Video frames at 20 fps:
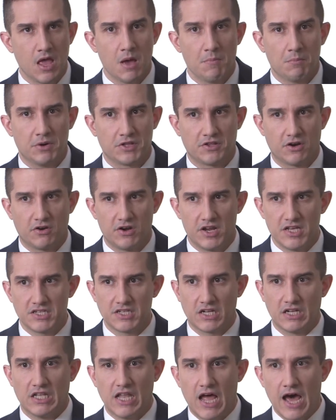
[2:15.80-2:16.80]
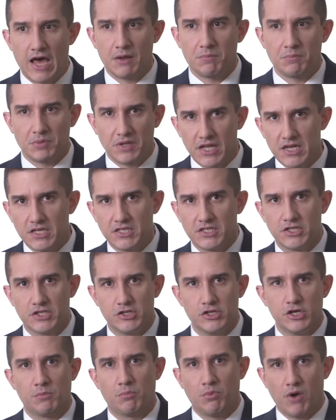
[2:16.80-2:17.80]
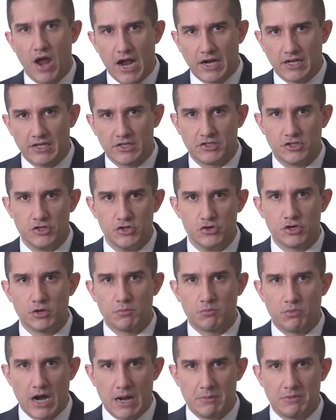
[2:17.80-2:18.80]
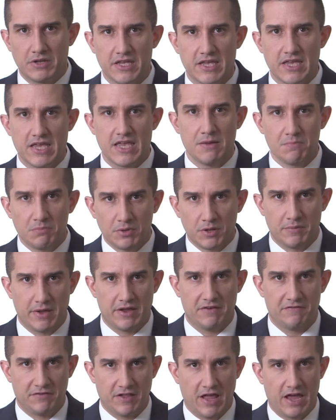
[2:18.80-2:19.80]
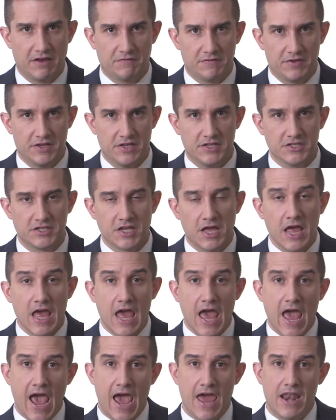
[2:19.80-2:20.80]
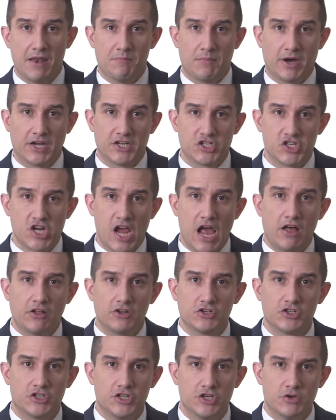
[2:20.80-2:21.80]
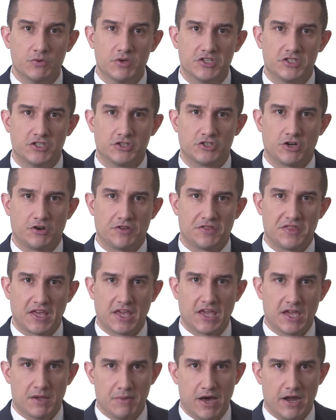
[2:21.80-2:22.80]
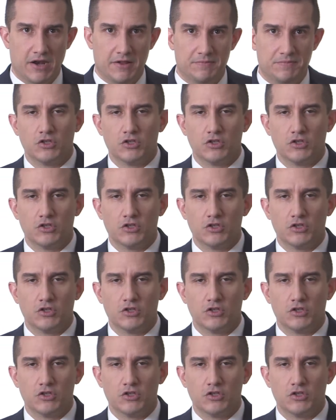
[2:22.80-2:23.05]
But there is a lot of places in your practice that you could probably implement flat fees, and my challenge to you is to start thinking about it.